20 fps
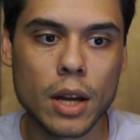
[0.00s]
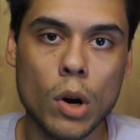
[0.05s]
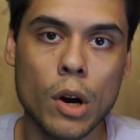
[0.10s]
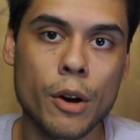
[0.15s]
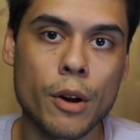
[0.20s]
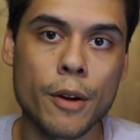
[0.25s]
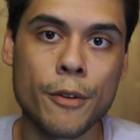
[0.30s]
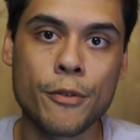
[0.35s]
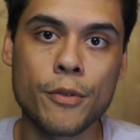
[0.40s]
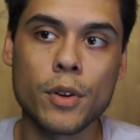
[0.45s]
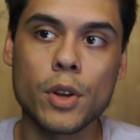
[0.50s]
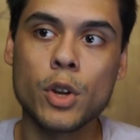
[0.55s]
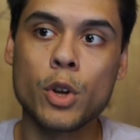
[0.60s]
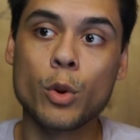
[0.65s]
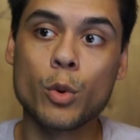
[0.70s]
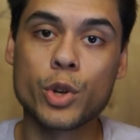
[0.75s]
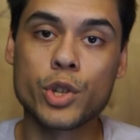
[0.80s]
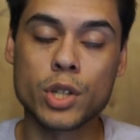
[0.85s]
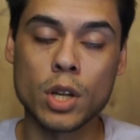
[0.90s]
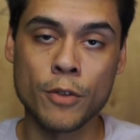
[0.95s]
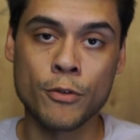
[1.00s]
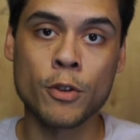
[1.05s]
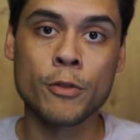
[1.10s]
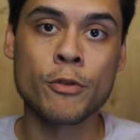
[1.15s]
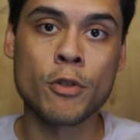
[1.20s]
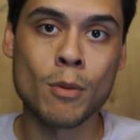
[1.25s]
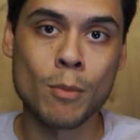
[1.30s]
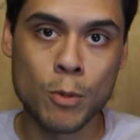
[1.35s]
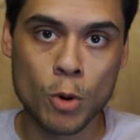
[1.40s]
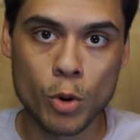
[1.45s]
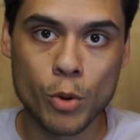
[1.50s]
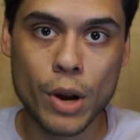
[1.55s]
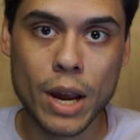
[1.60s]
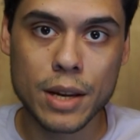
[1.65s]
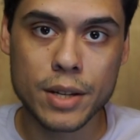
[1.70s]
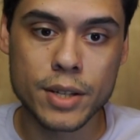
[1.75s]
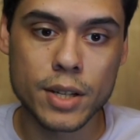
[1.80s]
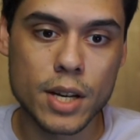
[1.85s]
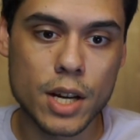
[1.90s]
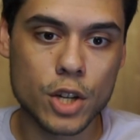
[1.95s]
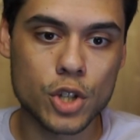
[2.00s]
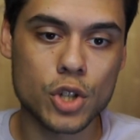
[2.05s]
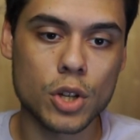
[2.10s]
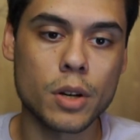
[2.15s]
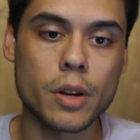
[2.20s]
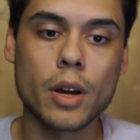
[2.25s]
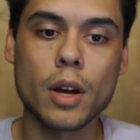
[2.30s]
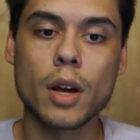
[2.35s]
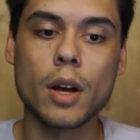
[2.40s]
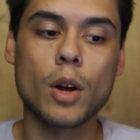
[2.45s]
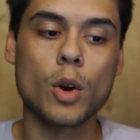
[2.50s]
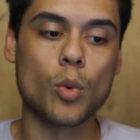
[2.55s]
where if you suffer from procrastination